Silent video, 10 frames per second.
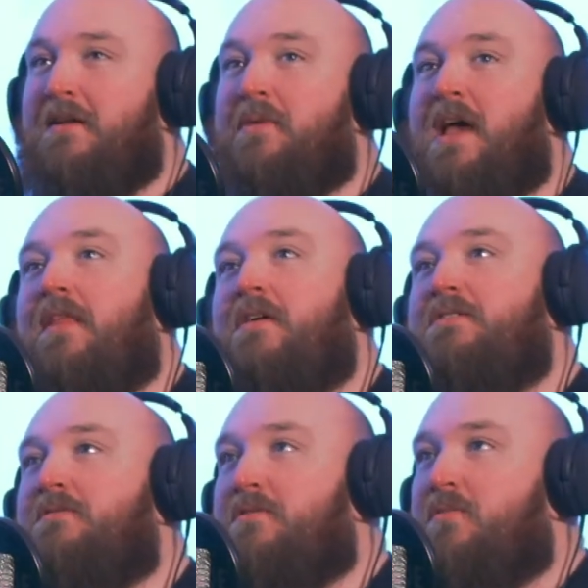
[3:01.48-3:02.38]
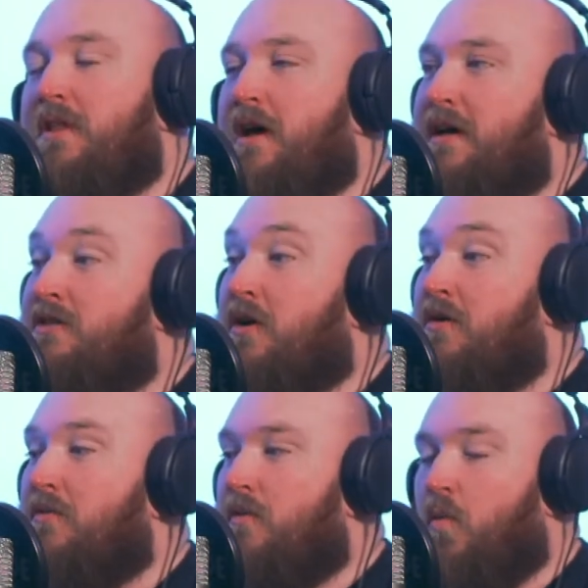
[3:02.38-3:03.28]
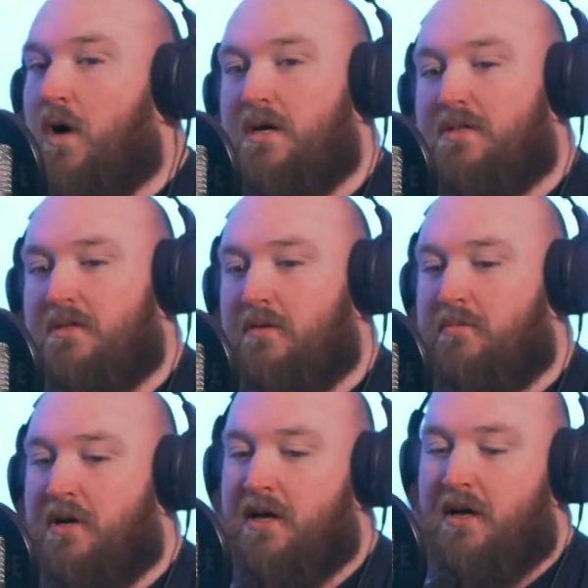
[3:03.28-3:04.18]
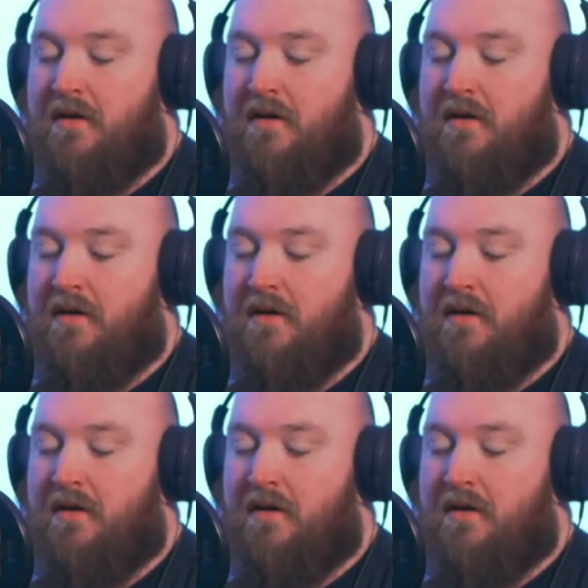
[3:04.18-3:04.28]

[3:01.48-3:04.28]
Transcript: But yeah, there's it's gotten worse. But